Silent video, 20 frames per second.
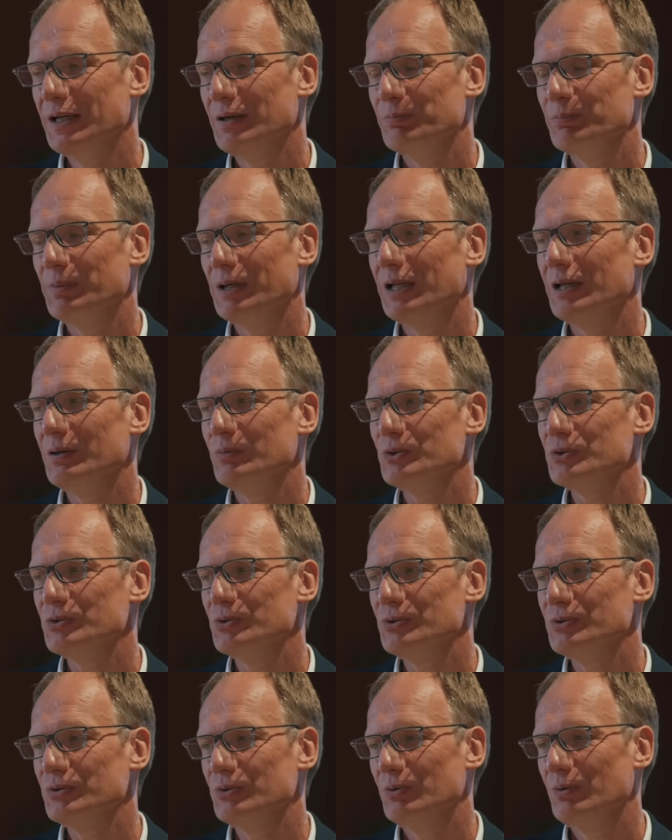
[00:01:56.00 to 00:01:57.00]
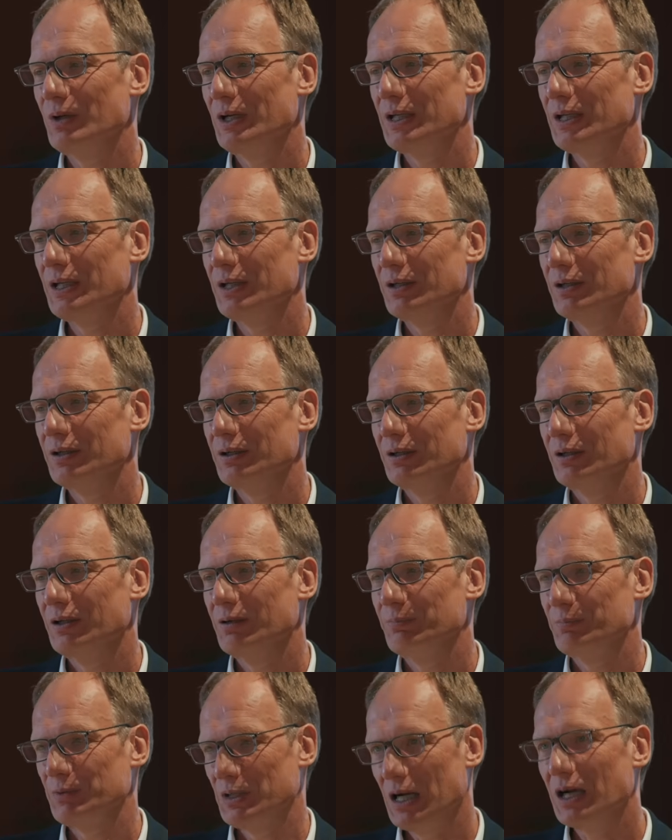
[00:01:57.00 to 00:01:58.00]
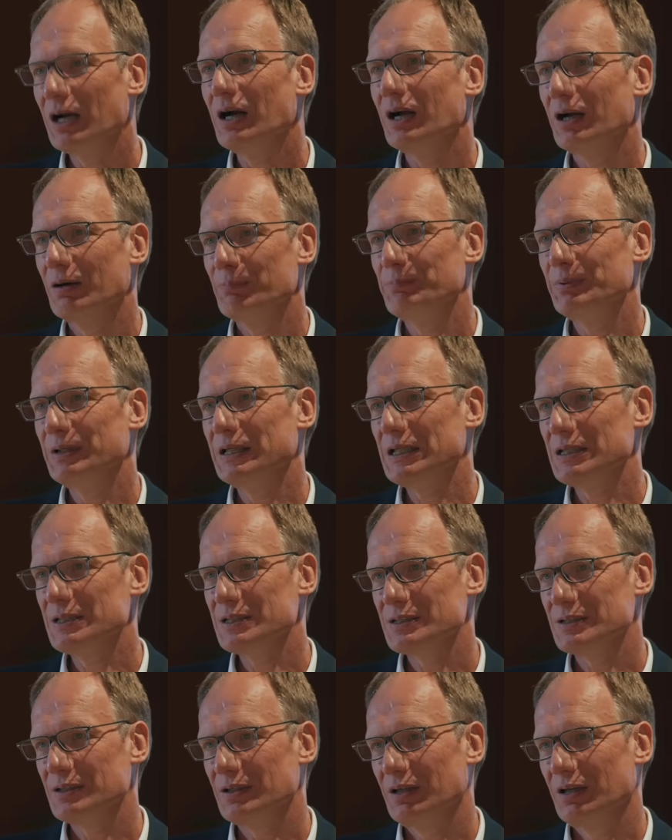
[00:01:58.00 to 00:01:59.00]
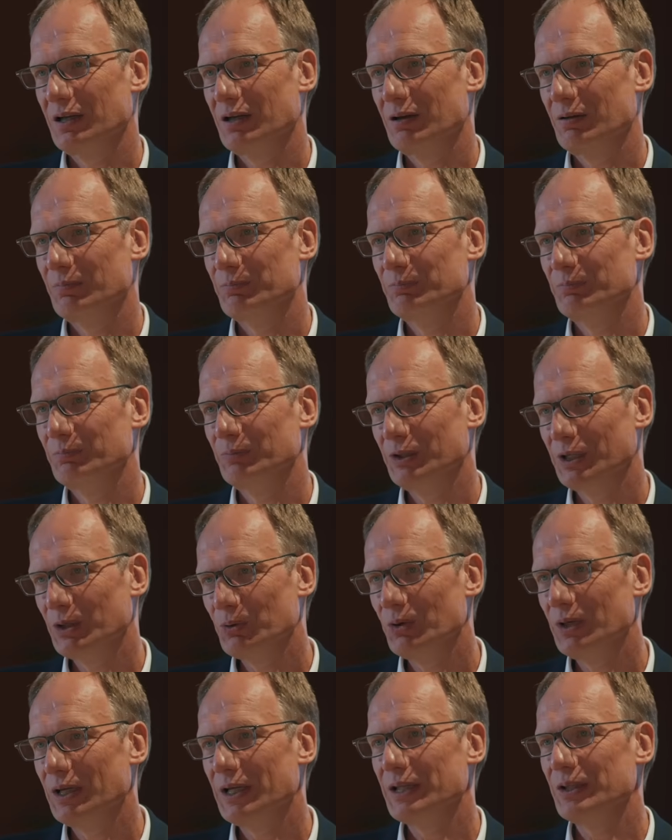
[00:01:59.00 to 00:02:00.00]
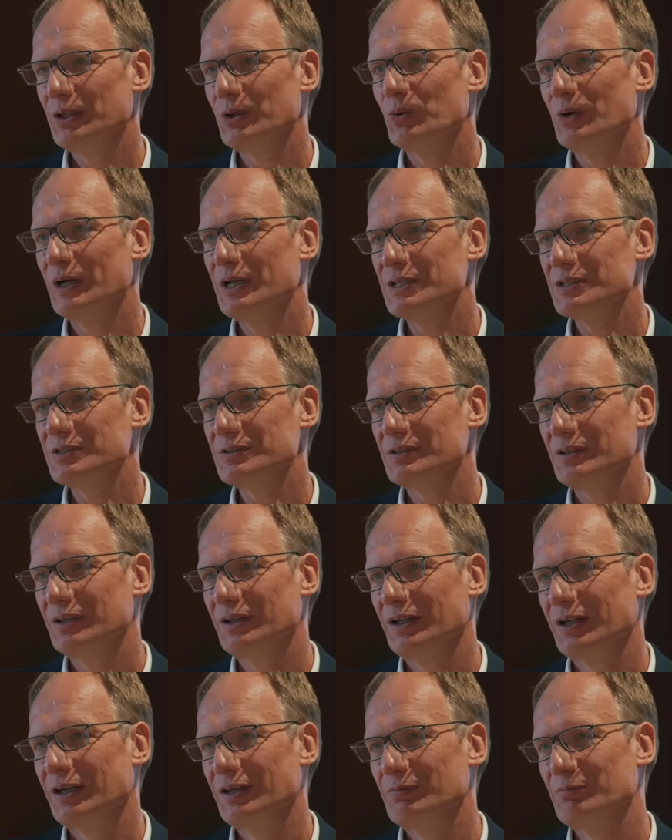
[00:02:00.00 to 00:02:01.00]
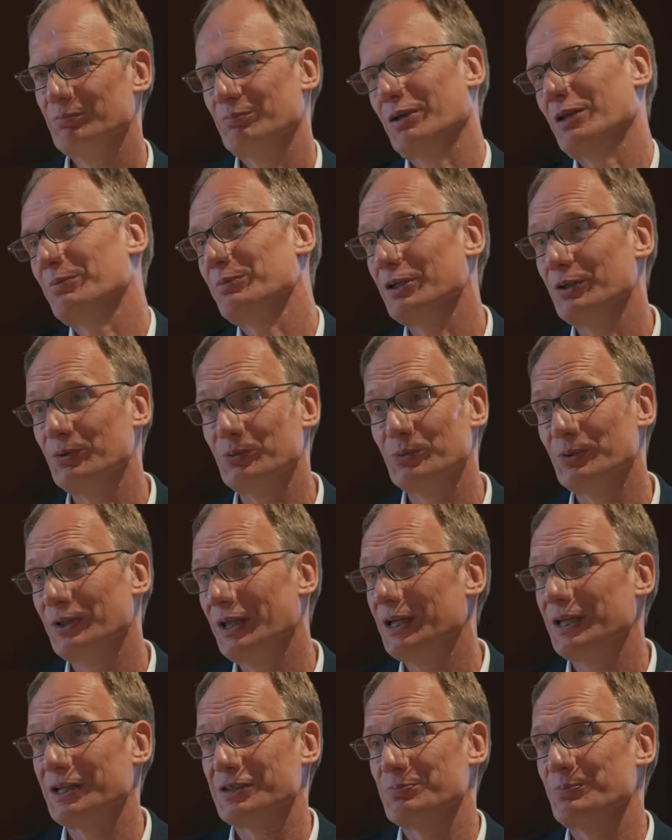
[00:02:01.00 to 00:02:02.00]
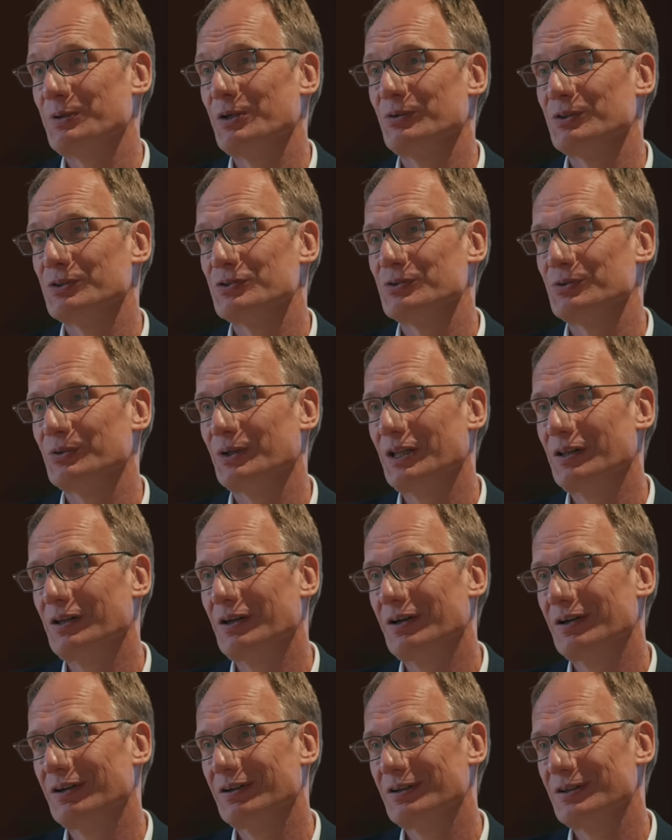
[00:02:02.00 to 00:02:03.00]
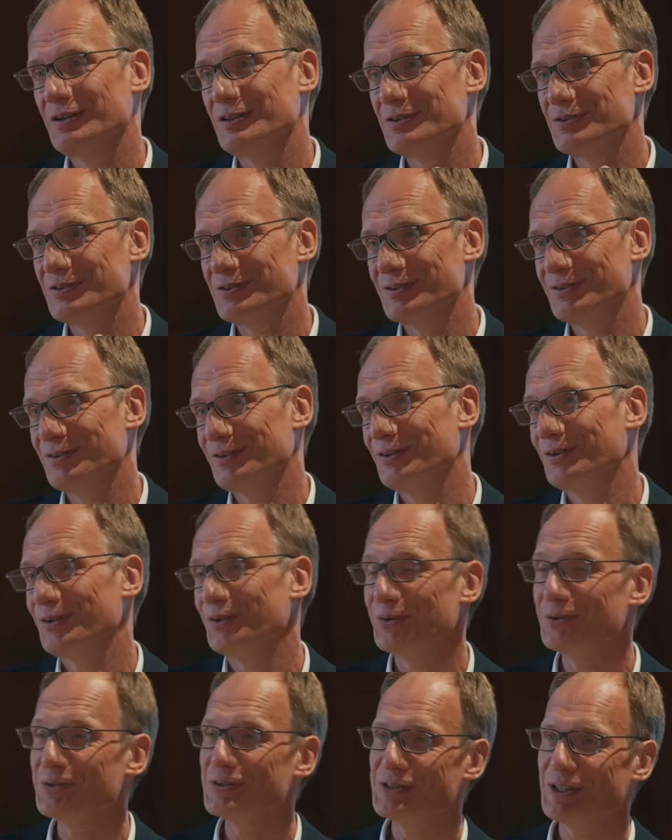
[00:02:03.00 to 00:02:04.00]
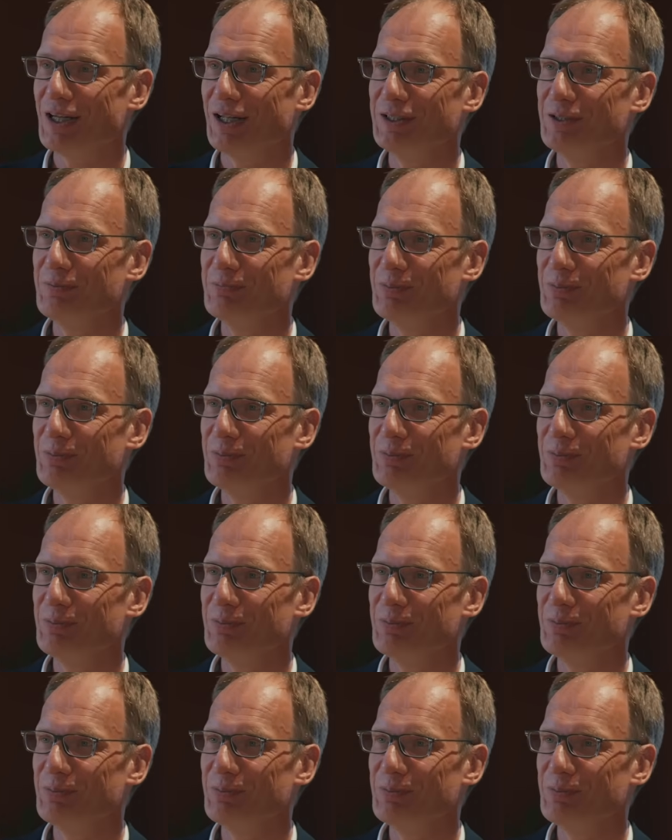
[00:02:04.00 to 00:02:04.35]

But I was also running younger companies, Nikola in the US, and maybe all that experience together is a good starting